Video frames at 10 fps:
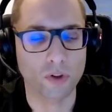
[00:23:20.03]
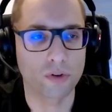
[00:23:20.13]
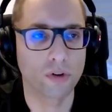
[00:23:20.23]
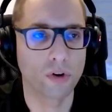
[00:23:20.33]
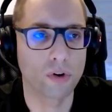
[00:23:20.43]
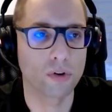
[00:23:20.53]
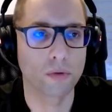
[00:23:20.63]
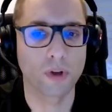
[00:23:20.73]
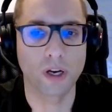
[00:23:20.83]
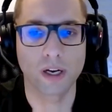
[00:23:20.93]

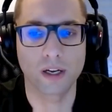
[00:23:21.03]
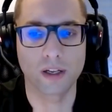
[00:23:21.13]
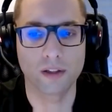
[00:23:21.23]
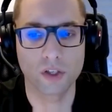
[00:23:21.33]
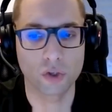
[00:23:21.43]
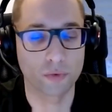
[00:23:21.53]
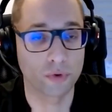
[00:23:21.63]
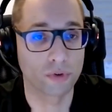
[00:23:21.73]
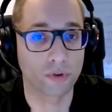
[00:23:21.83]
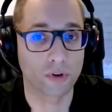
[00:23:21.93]
local
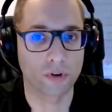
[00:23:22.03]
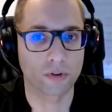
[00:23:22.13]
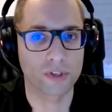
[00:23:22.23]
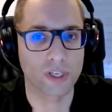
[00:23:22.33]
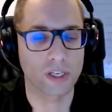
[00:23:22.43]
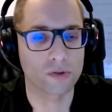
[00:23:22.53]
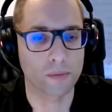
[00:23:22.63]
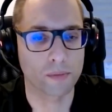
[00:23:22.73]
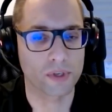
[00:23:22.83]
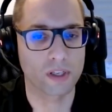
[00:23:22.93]
distributor or sales
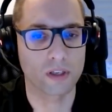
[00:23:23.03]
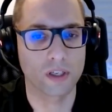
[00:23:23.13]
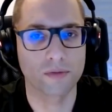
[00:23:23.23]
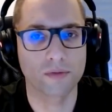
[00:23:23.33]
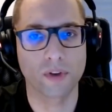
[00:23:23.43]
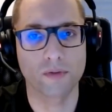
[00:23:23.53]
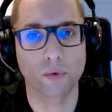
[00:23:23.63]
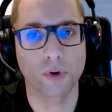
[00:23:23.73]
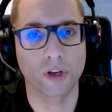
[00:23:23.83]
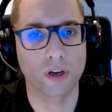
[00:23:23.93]
representative if you
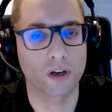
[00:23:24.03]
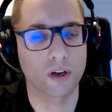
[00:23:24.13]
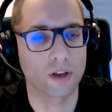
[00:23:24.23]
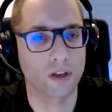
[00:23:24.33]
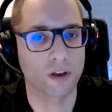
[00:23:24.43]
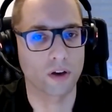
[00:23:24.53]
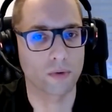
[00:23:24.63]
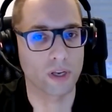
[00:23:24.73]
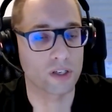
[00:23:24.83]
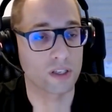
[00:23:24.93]
want to
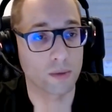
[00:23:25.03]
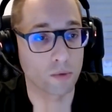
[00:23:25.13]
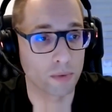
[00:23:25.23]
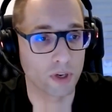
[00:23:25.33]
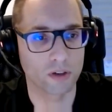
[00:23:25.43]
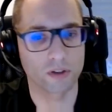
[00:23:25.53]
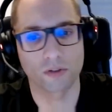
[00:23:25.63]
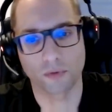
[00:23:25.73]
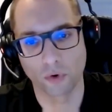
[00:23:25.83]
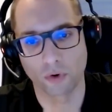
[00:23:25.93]
arrange a demo, because
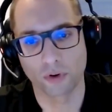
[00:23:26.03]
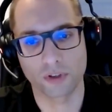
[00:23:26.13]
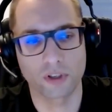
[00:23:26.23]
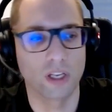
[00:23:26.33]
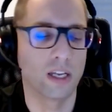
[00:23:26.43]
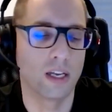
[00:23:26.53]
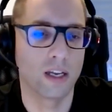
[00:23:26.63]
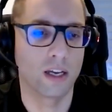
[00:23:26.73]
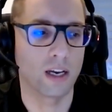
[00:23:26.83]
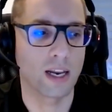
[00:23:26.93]
of course
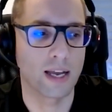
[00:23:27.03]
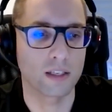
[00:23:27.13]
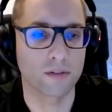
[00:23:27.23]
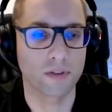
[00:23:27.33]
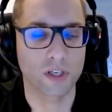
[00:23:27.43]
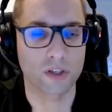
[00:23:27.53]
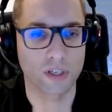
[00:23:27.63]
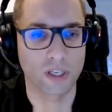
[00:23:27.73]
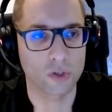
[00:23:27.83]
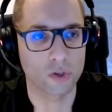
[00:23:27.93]
a lighting fixture
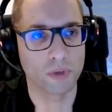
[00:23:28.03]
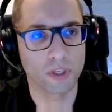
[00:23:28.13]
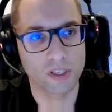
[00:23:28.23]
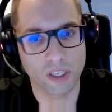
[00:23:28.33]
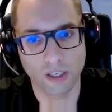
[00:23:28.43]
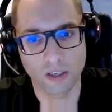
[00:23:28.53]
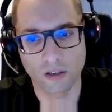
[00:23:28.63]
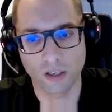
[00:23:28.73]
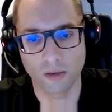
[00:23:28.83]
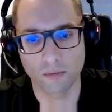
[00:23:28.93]
needs to be seen
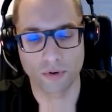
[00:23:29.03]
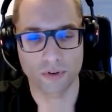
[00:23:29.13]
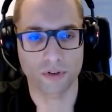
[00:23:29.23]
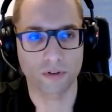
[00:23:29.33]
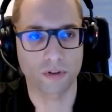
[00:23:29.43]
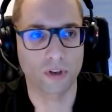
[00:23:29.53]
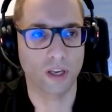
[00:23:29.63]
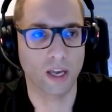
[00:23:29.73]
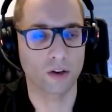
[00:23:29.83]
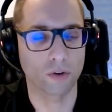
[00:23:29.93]
in person
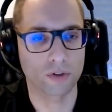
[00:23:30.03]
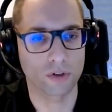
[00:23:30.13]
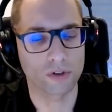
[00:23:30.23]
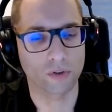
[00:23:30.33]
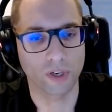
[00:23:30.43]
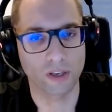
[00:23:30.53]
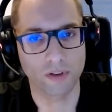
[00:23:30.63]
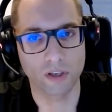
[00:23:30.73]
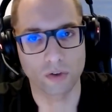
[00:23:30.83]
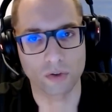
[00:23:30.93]
and not just on a
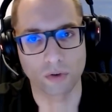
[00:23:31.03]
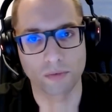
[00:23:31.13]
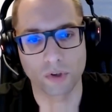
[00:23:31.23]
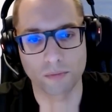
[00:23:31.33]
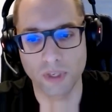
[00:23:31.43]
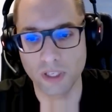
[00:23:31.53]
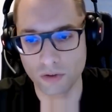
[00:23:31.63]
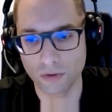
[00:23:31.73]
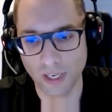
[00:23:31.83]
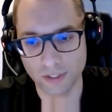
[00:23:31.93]
video. So please
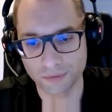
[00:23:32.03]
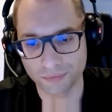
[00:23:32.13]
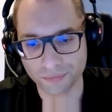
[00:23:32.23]
do that.